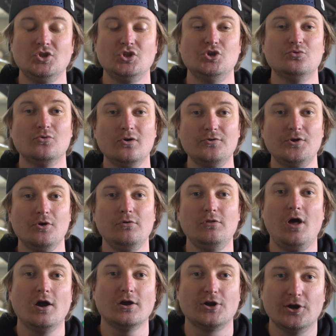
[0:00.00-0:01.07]
you will no
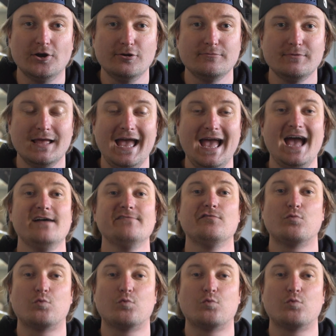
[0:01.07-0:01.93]
longer have